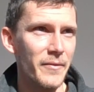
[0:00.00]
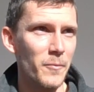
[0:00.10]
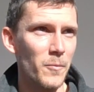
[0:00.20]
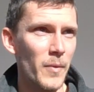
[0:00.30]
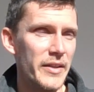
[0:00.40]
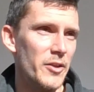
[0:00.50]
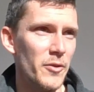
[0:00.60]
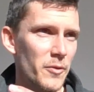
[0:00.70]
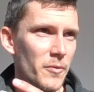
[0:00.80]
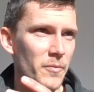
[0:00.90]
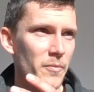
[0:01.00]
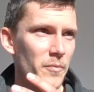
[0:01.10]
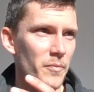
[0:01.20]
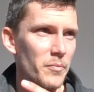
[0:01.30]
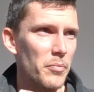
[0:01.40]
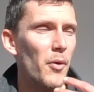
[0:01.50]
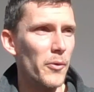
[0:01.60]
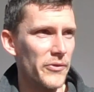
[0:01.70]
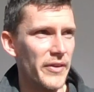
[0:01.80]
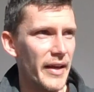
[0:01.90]
when you
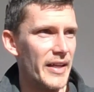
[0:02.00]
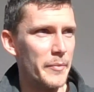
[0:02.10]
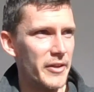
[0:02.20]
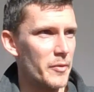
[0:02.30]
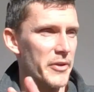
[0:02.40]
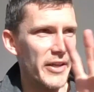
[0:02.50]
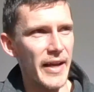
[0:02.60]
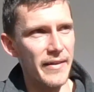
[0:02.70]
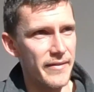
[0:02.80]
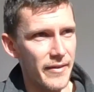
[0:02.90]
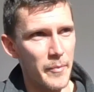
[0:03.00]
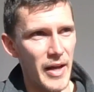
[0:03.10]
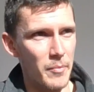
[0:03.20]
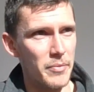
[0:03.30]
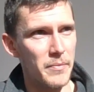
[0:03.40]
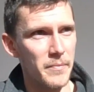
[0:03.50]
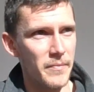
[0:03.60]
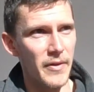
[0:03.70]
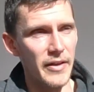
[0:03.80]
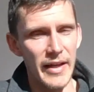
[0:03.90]
pause the game, it communicates to the map
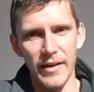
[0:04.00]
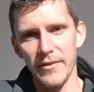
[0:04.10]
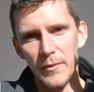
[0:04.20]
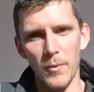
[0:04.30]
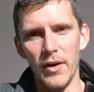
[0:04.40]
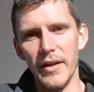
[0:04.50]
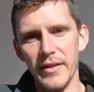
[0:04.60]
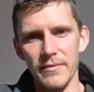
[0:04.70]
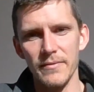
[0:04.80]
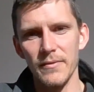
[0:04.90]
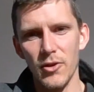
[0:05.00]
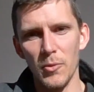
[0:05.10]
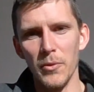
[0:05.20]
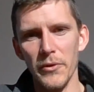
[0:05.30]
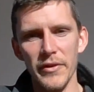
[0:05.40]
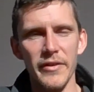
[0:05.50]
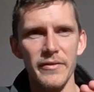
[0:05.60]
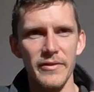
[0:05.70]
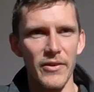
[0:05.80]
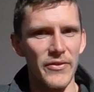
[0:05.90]
an X and Y coordinate
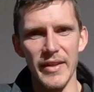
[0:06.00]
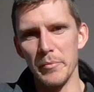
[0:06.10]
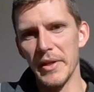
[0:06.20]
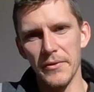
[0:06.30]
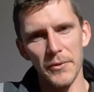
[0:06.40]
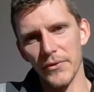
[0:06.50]
just in pixels,